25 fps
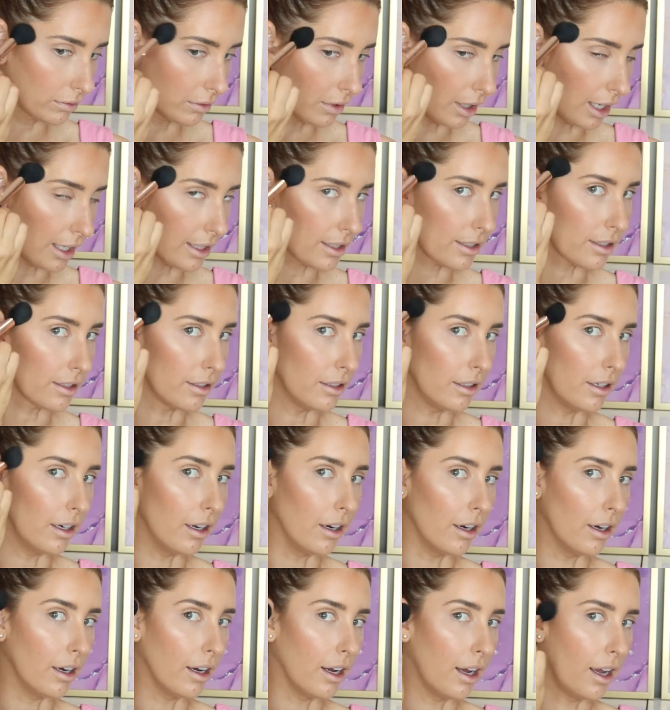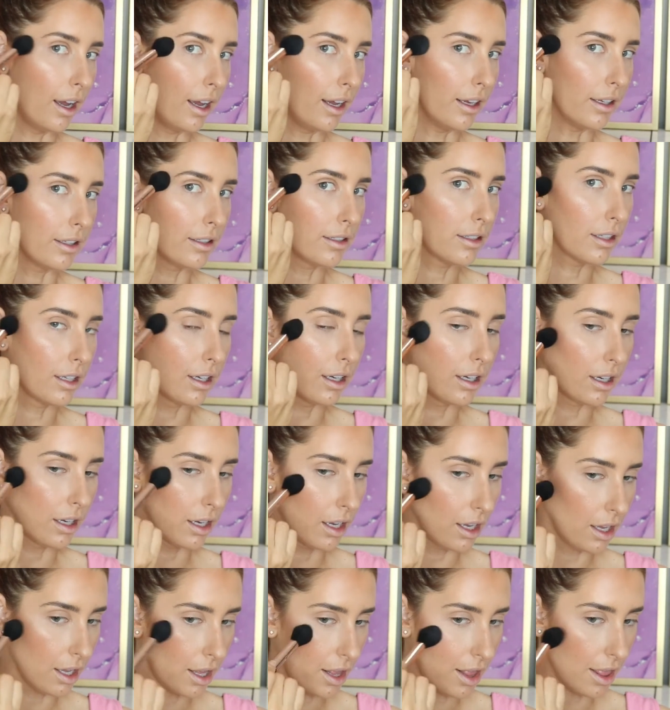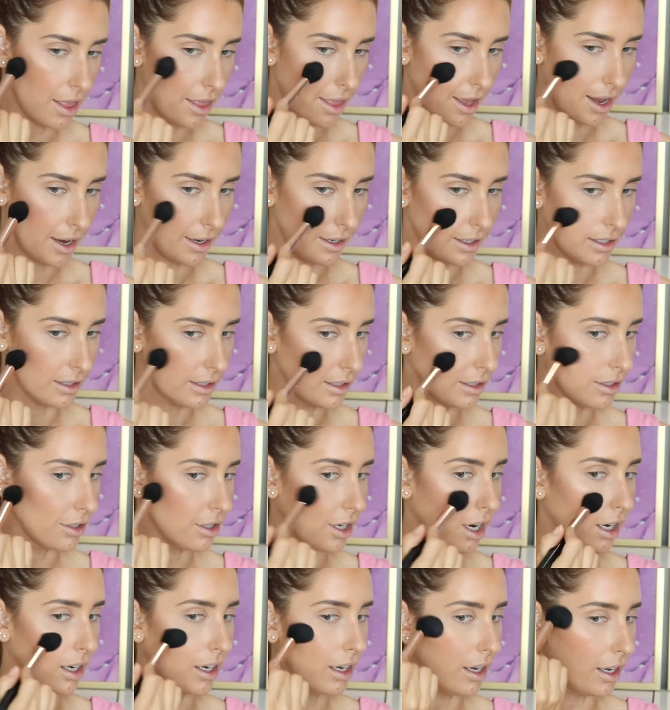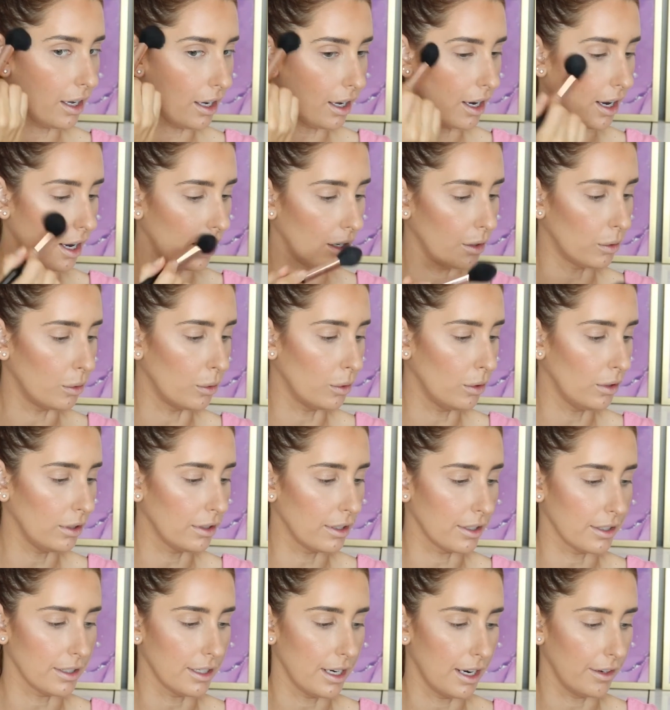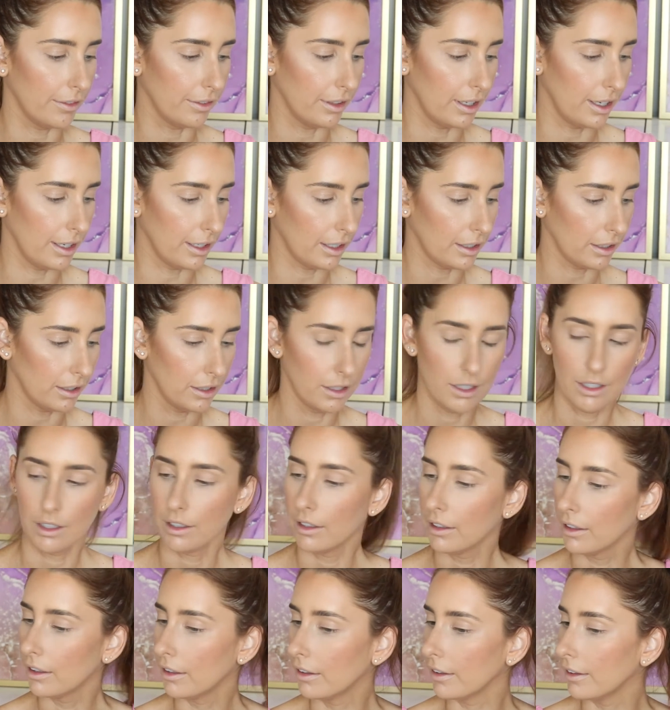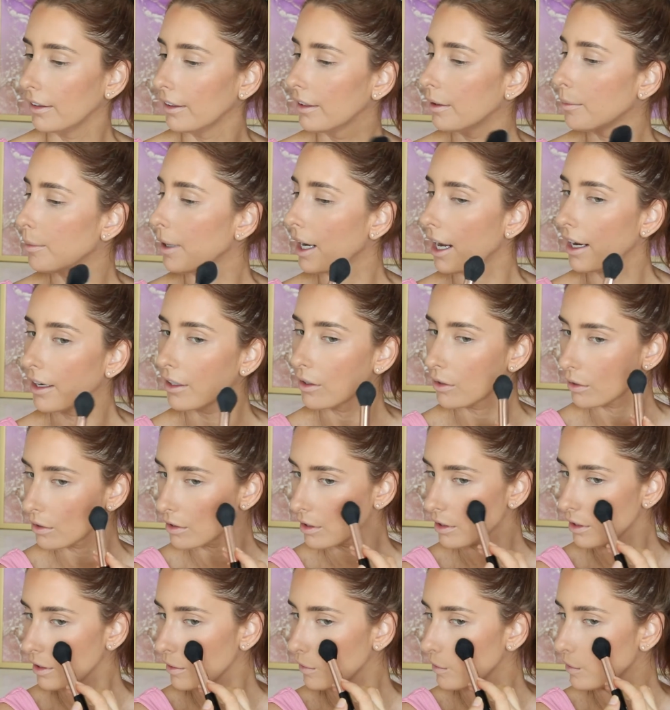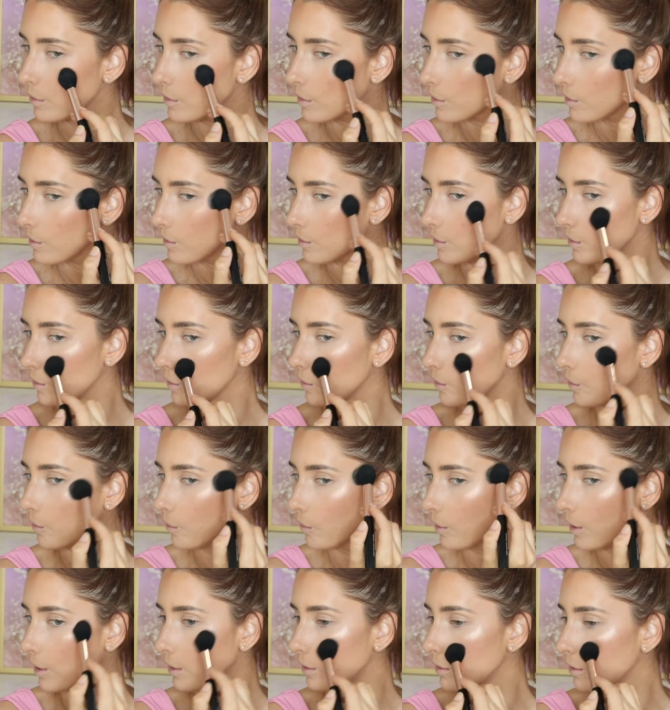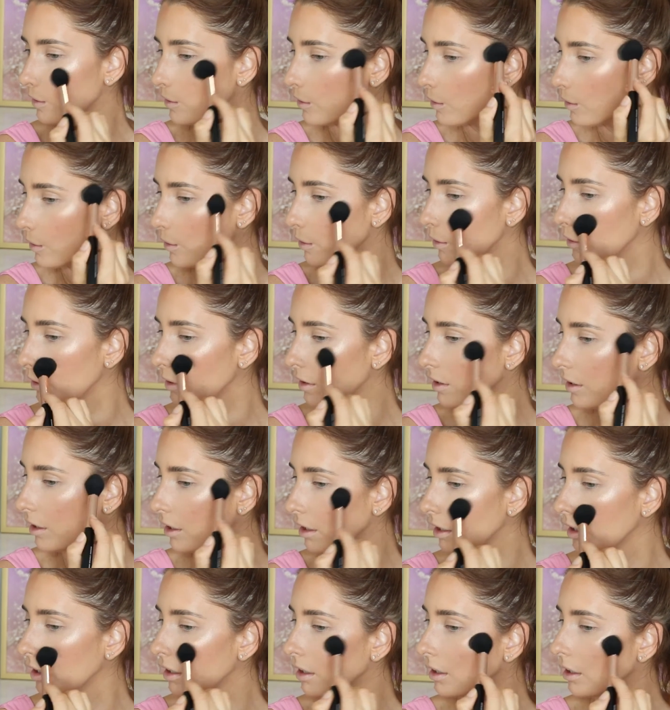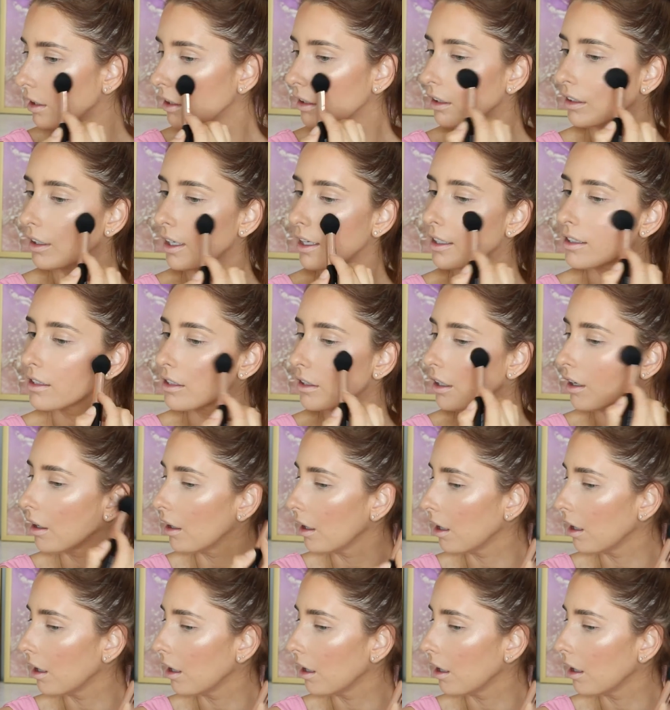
that's nice. And that isn't chunky at all. It doesn't have like glitter particles in it, which is always good. That's,